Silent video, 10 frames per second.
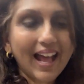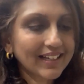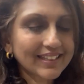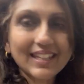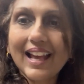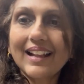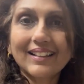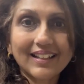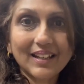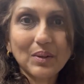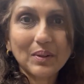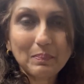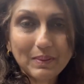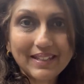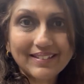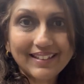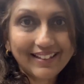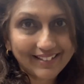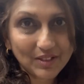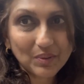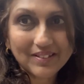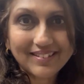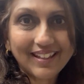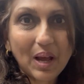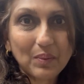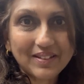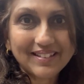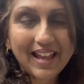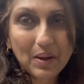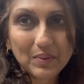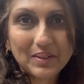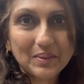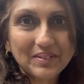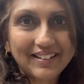I'll cut out a piece, and then you can see how it looks